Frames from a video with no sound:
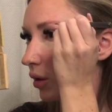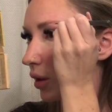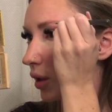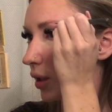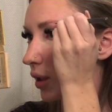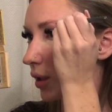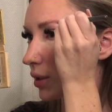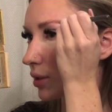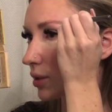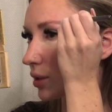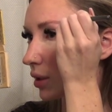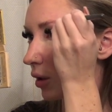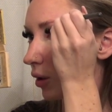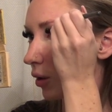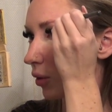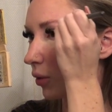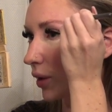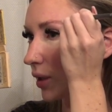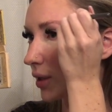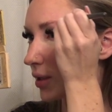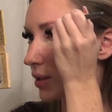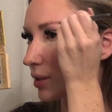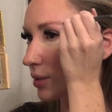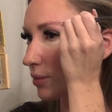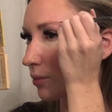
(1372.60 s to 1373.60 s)
And it's
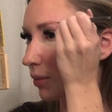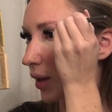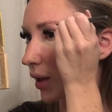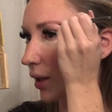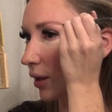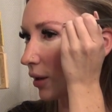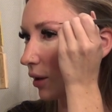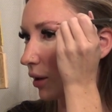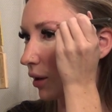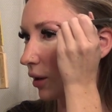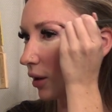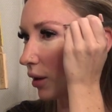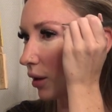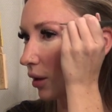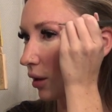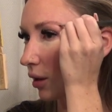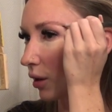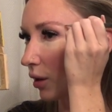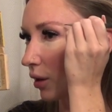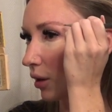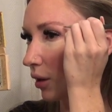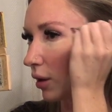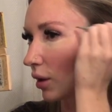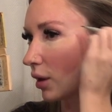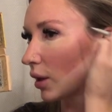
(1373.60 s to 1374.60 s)
always better
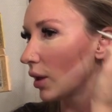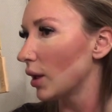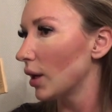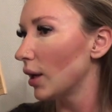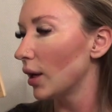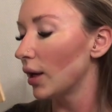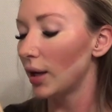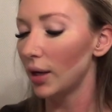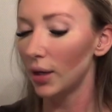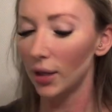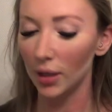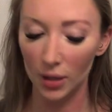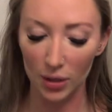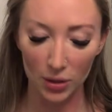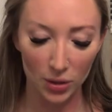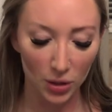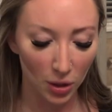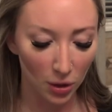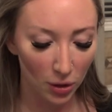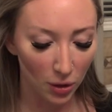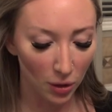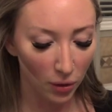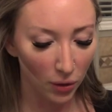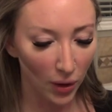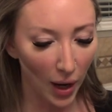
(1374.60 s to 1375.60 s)
and
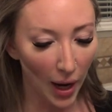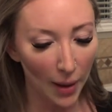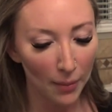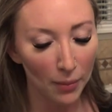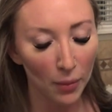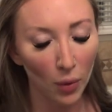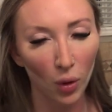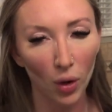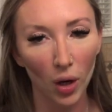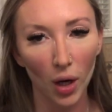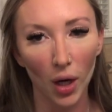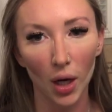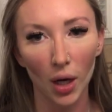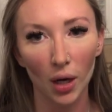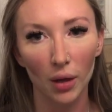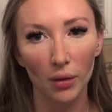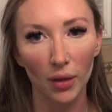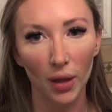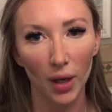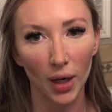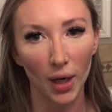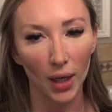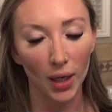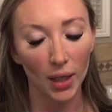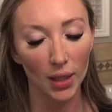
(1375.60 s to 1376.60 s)
easier to grab more
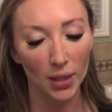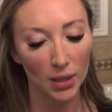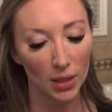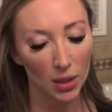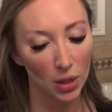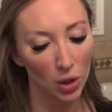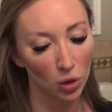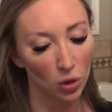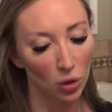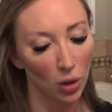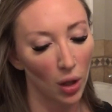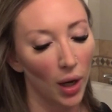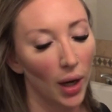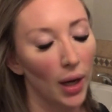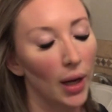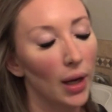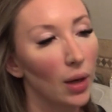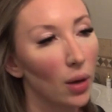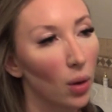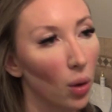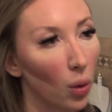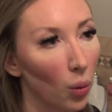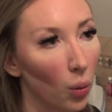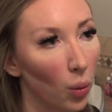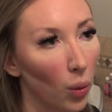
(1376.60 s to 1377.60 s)
than it is to try
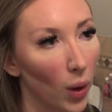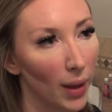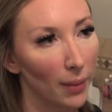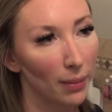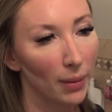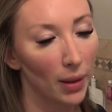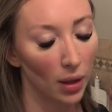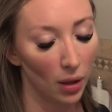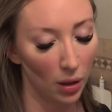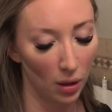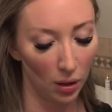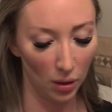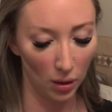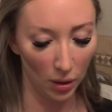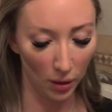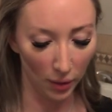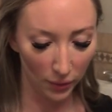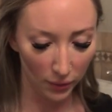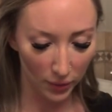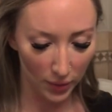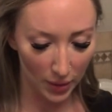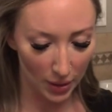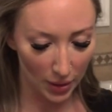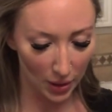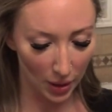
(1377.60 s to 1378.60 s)
and wipe it
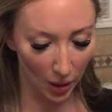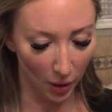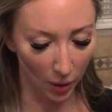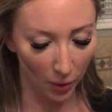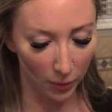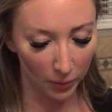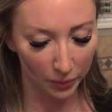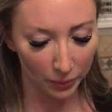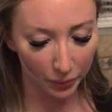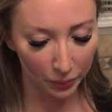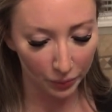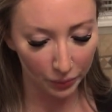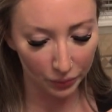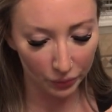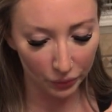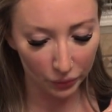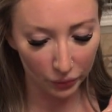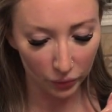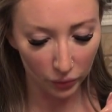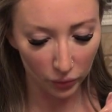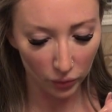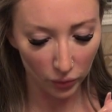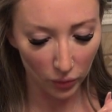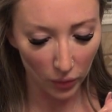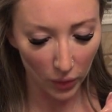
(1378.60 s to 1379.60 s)
off. So
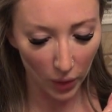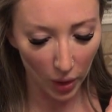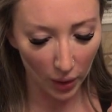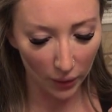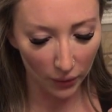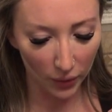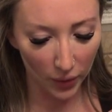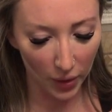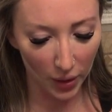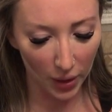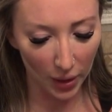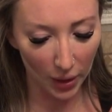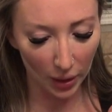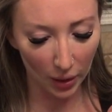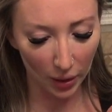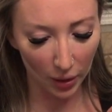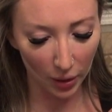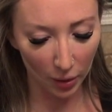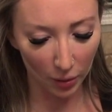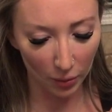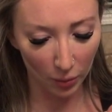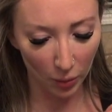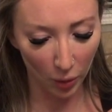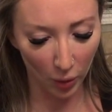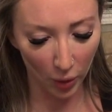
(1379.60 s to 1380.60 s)
if you need a
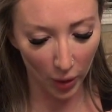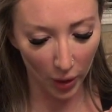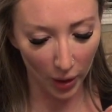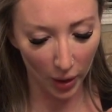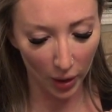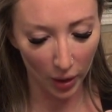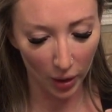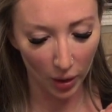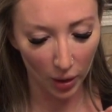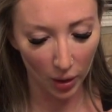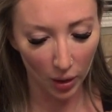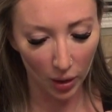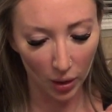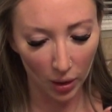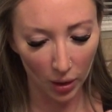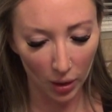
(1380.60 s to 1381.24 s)
little more,